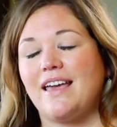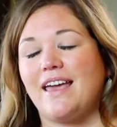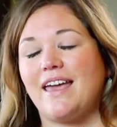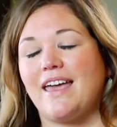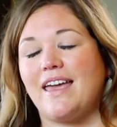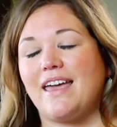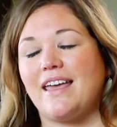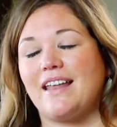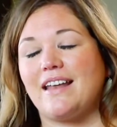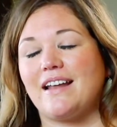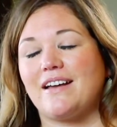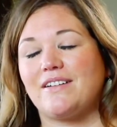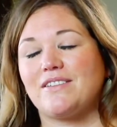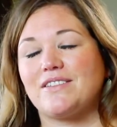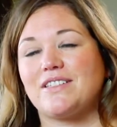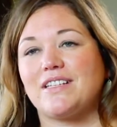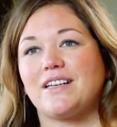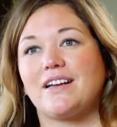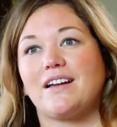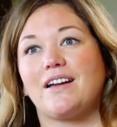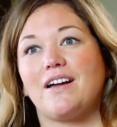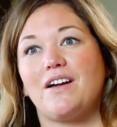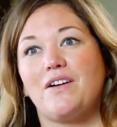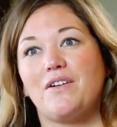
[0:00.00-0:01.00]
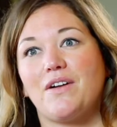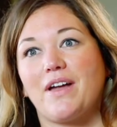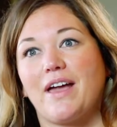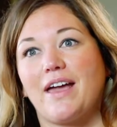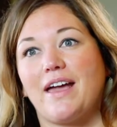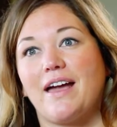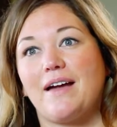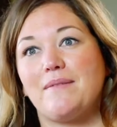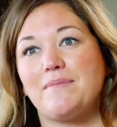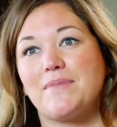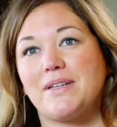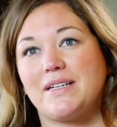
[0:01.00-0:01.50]
And I was like,
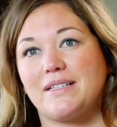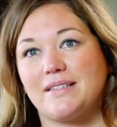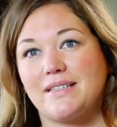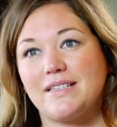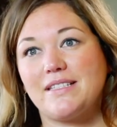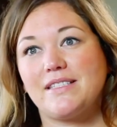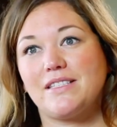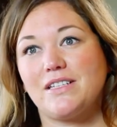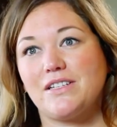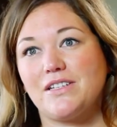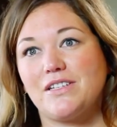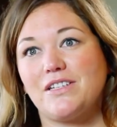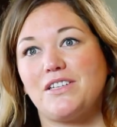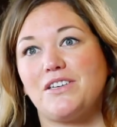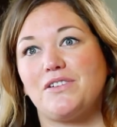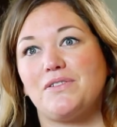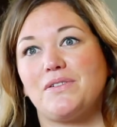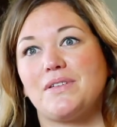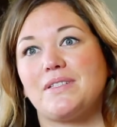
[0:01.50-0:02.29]
okay, I'm gonna listen to you,